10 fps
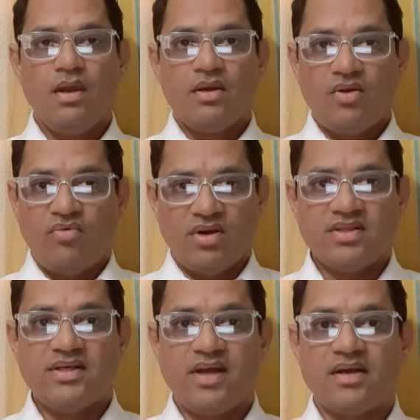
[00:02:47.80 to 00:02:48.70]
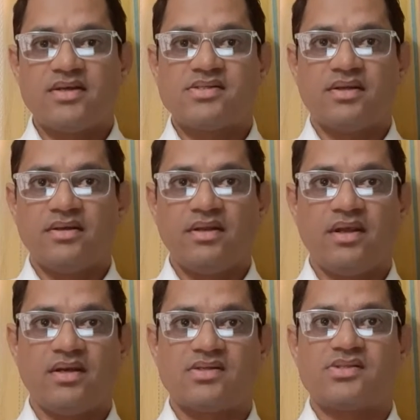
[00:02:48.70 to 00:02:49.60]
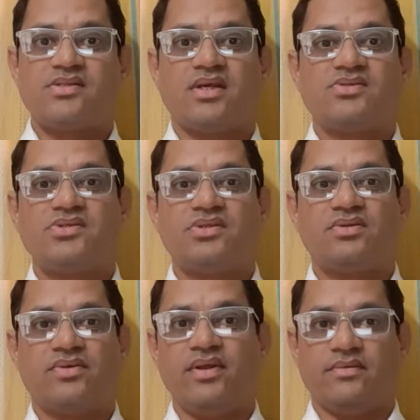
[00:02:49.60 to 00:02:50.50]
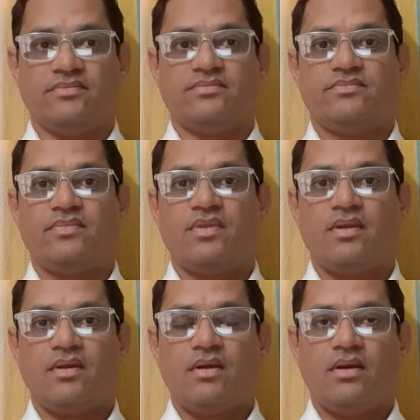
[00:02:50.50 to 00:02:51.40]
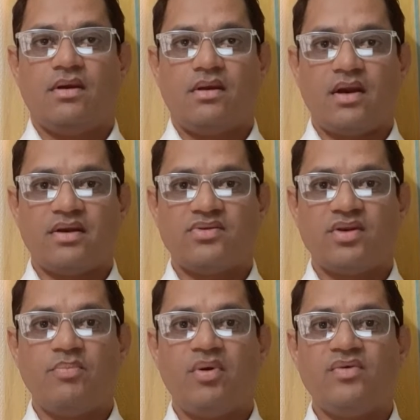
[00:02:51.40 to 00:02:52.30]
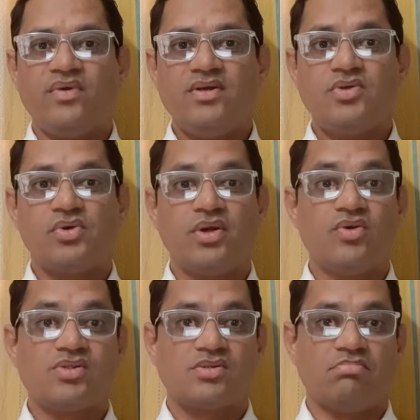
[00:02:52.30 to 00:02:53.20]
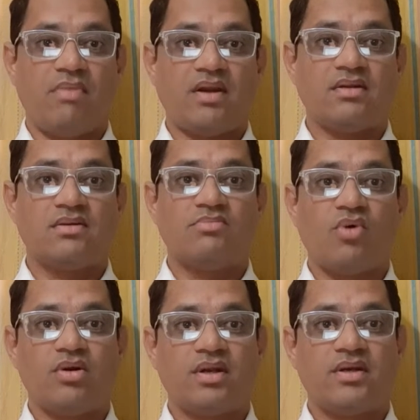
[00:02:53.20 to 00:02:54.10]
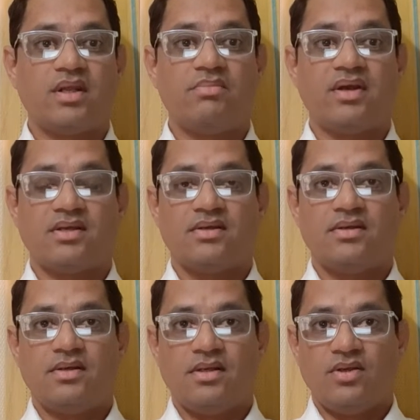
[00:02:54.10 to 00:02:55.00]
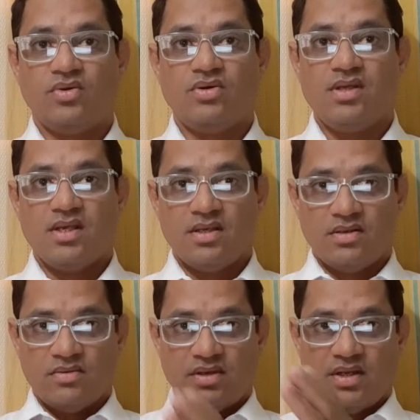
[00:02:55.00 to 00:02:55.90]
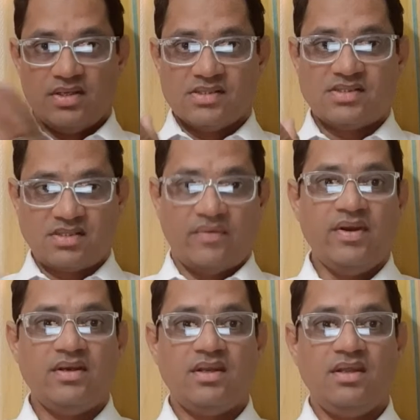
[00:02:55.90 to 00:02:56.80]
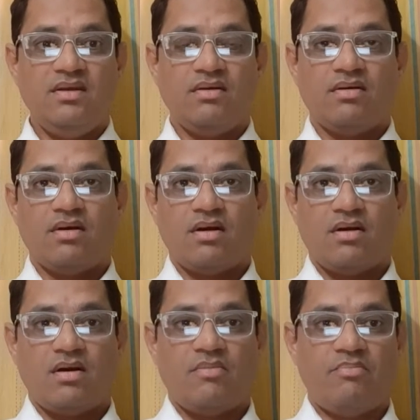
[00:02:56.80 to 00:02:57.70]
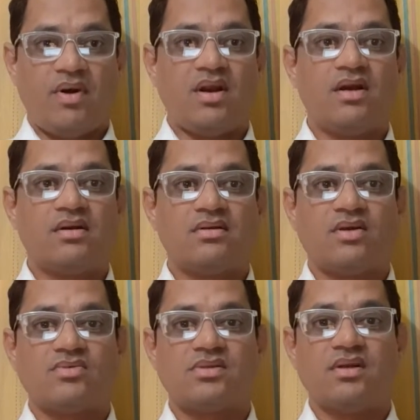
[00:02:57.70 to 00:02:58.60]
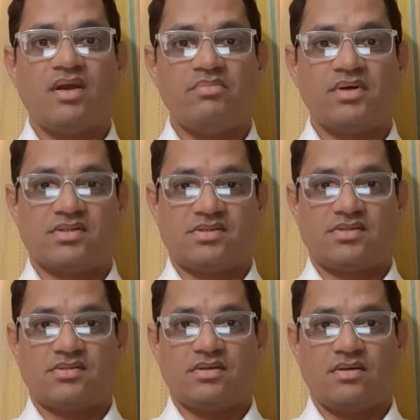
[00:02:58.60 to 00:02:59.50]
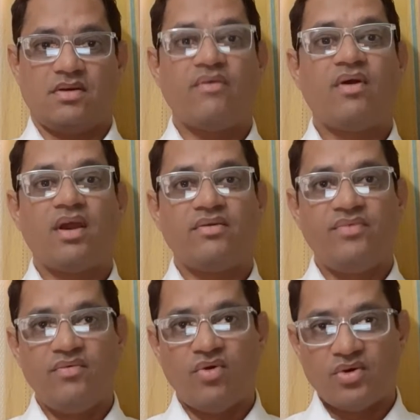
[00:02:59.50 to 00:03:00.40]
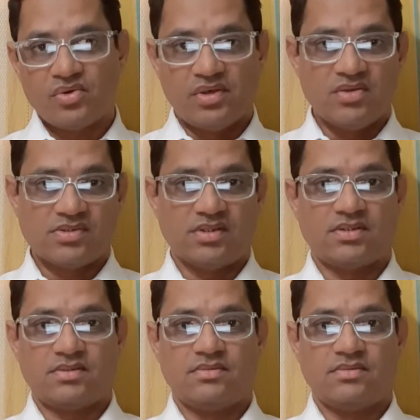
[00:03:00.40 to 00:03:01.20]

Now, what are the targets and indicators in SDG 3? Target 3.1, to reduce maternal mortality by it is 70 per 100,000 live births, and we want to reduce it.